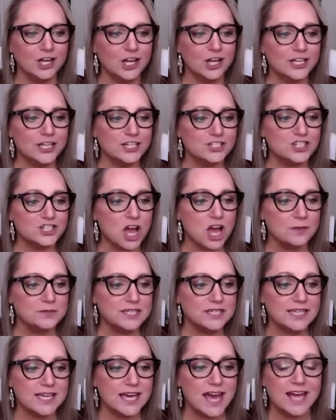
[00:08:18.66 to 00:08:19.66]
Good job,
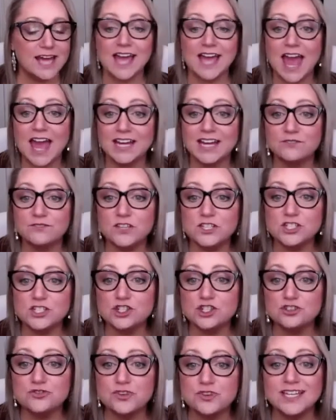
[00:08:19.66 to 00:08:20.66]
Kian. And if
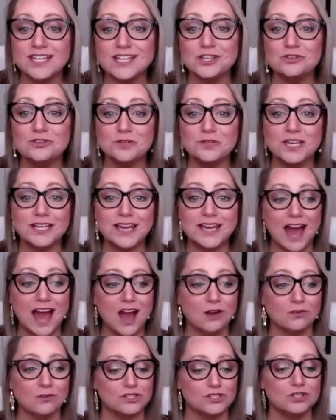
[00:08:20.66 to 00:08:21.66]
it's tricky, you
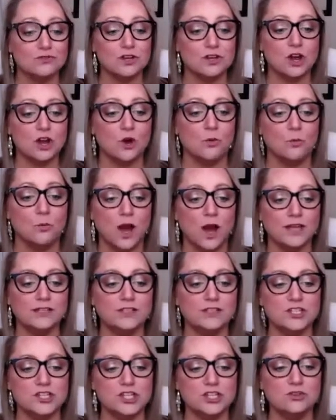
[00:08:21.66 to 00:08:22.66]
can count. You can go 1,
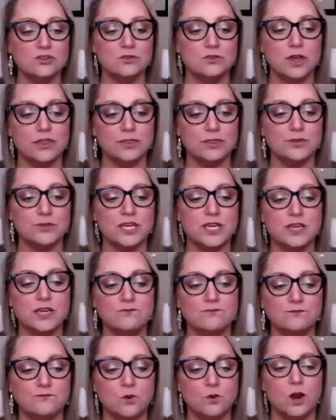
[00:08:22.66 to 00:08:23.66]
2,
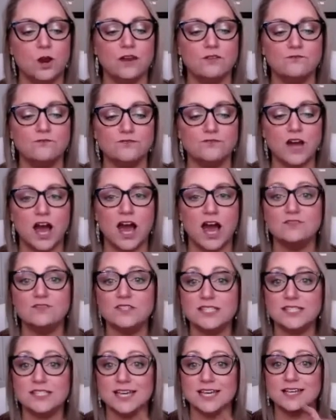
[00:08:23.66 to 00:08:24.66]
3, 4,
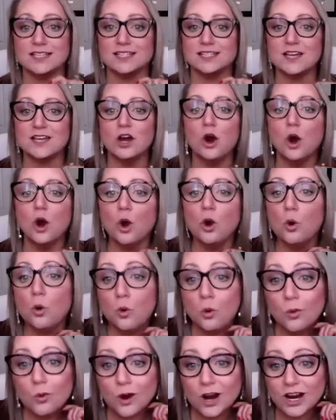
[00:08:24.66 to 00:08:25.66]
5, 6.
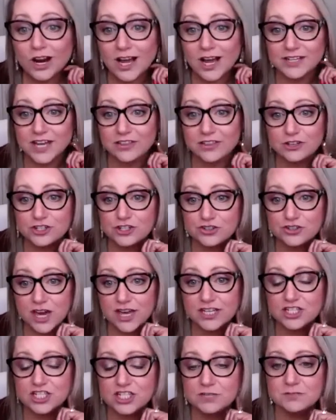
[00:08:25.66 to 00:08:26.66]
Or another
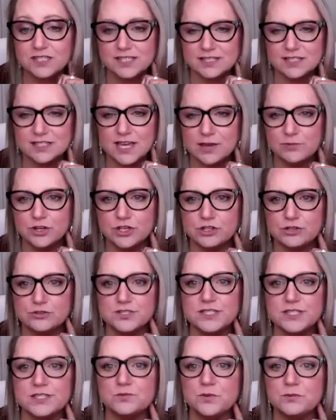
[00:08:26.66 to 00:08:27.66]
strategy Mrs. Hayward
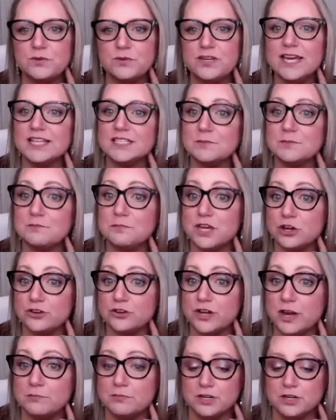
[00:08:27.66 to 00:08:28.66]
uses when we get to
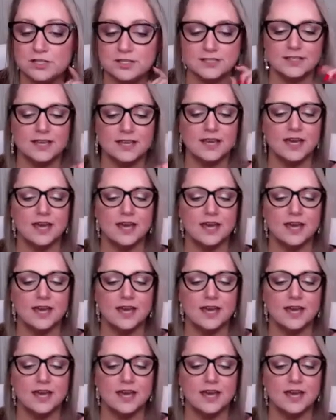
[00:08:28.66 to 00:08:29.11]
bigger numbers